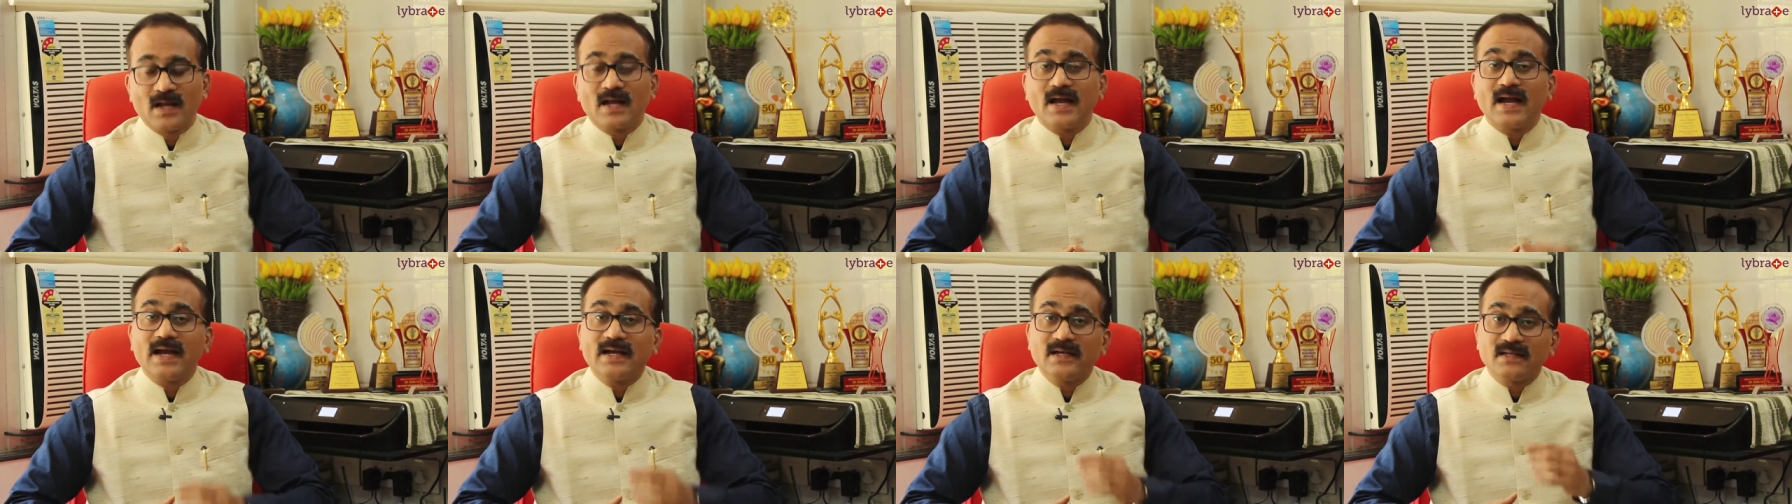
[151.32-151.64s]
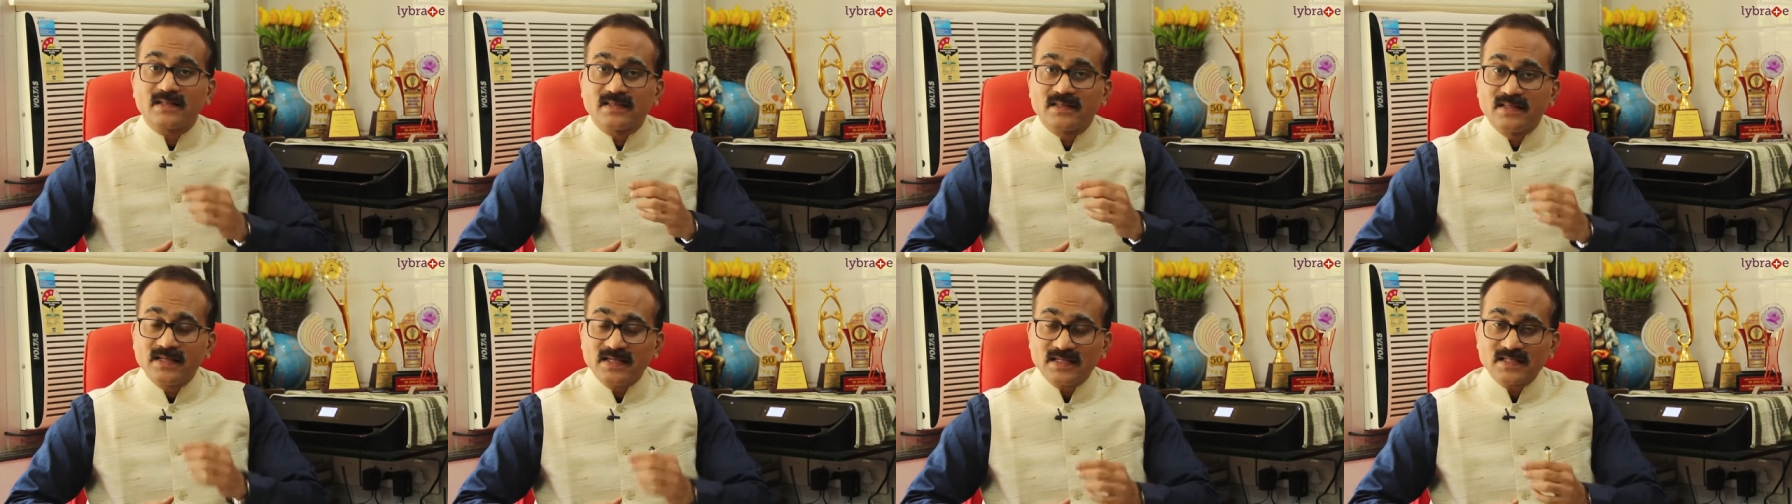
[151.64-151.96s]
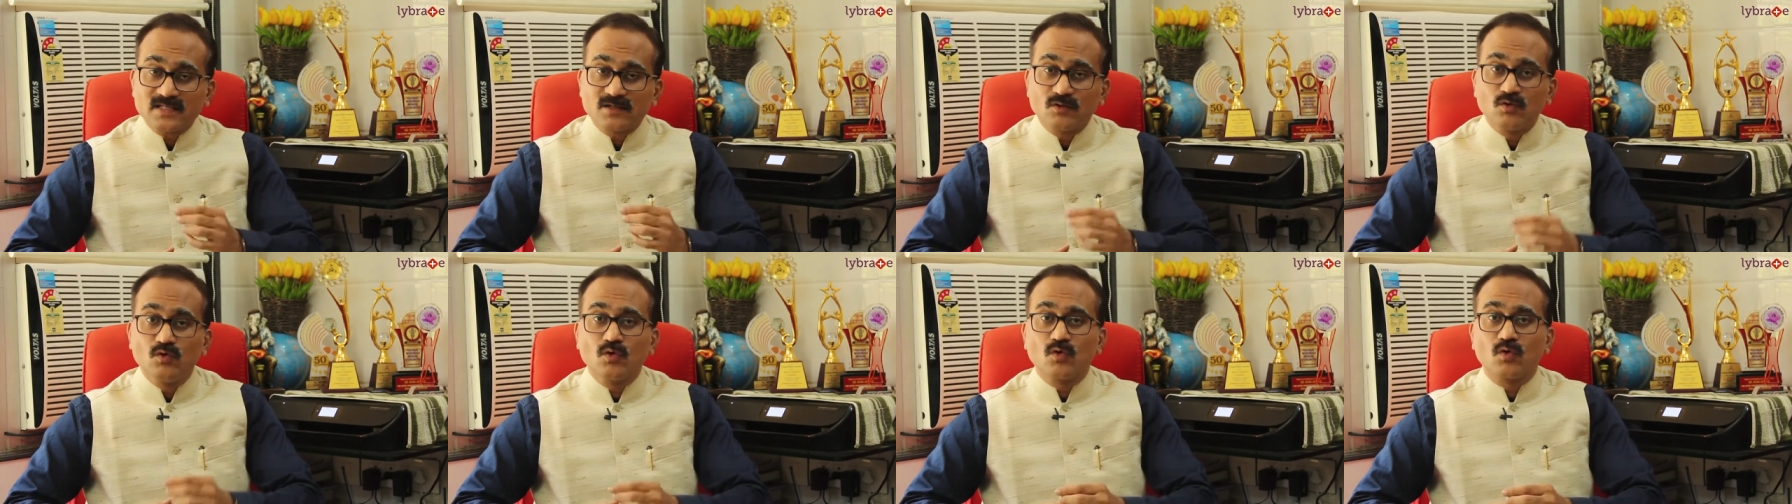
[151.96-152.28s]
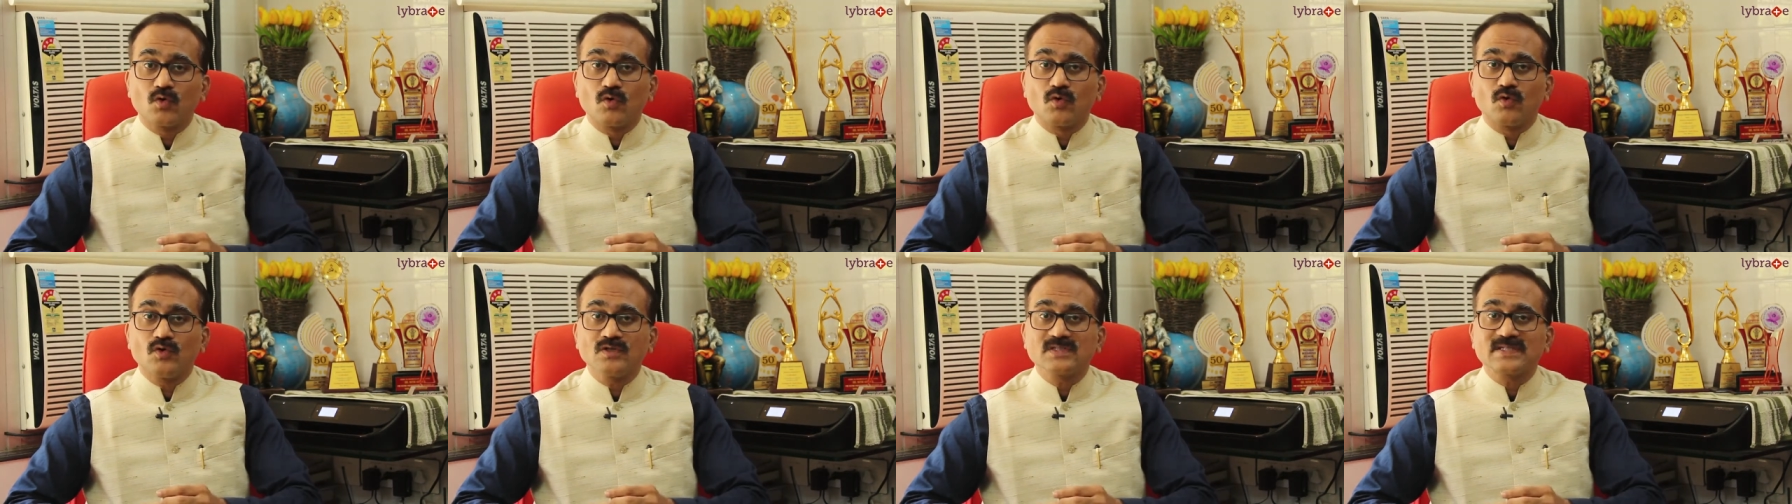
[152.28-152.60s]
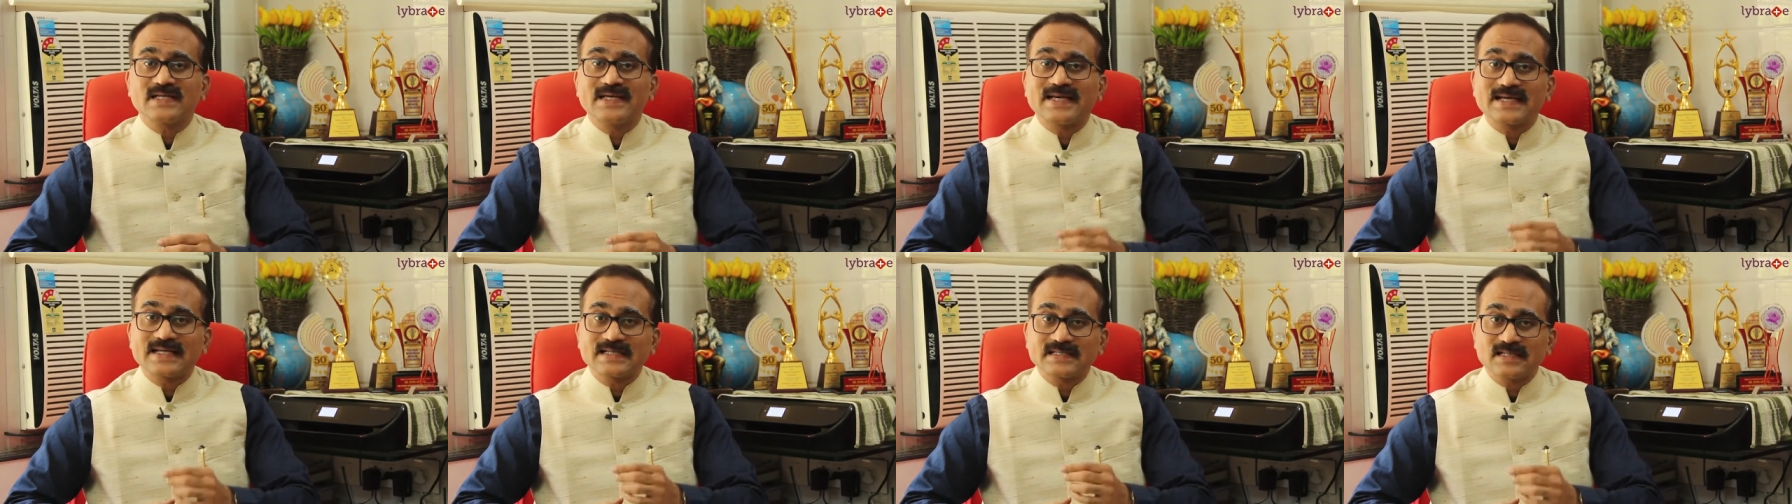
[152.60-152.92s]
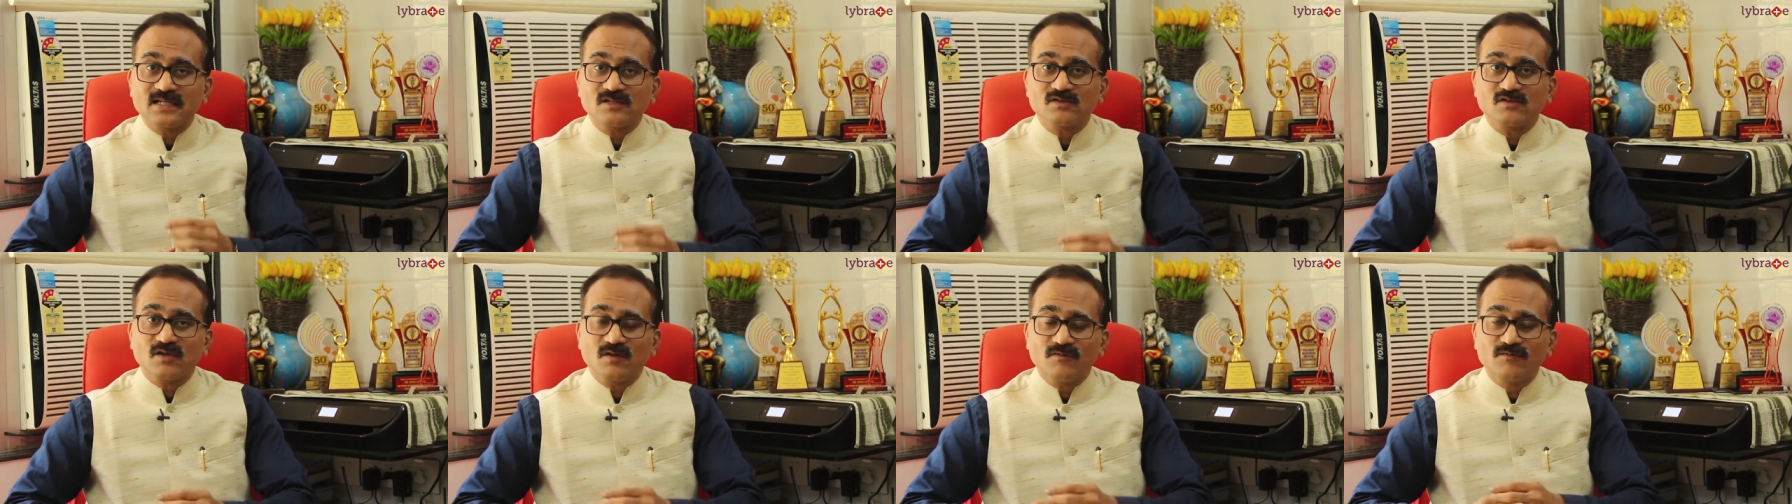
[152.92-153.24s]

and this glucose, excess